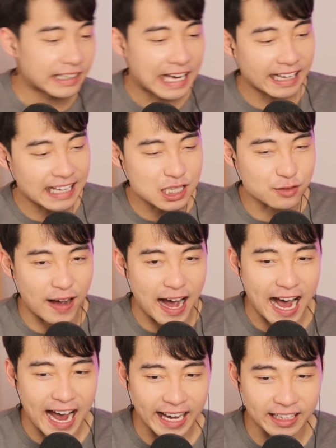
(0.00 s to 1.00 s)
Yeah, that's
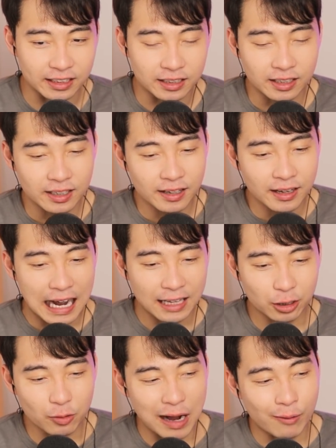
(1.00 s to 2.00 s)
fine. I
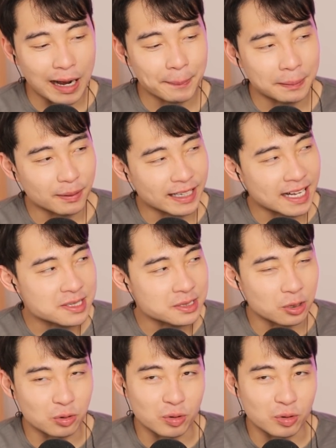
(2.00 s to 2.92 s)
don't know why white people get so